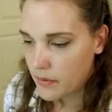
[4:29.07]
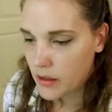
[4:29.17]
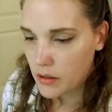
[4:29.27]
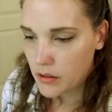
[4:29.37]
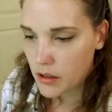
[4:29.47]

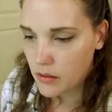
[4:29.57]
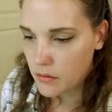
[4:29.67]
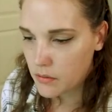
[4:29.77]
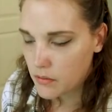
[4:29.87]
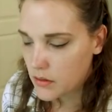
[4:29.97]
There we go.
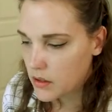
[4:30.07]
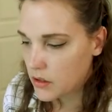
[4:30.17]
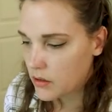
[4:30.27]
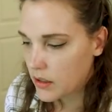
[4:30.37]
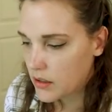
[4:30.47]

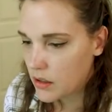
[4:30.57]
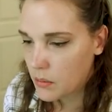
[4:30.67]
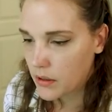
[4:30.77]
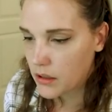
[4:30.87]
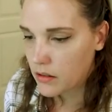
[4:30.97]
Turn that
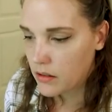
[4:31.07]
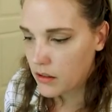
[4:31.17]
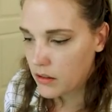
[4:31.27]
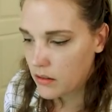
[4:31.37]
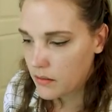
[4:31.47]
top layer on.